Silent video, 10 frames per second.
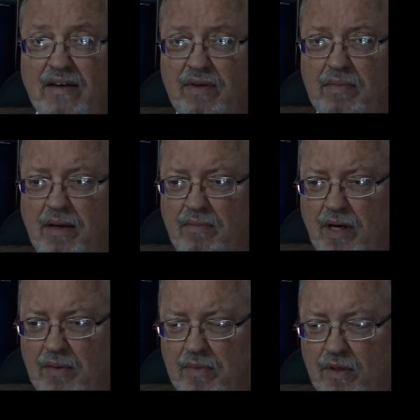heavy
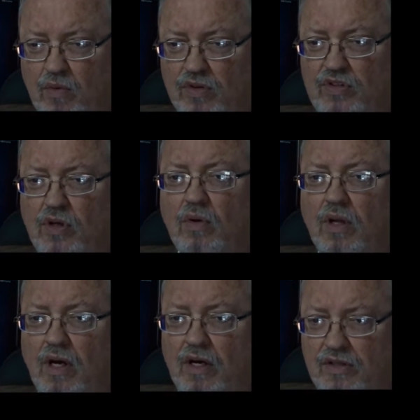bombardment were so
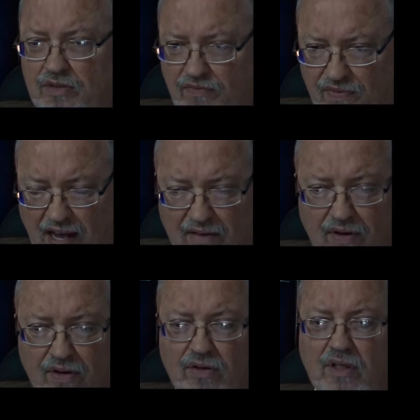large,
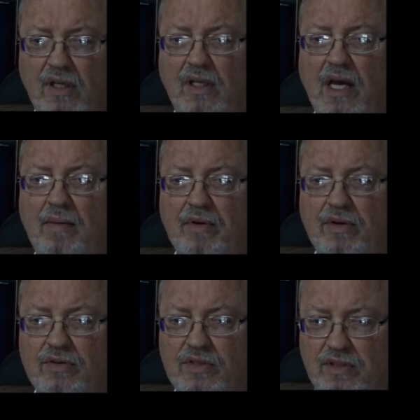500
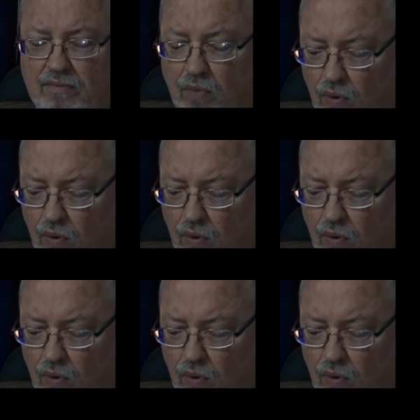kilometers and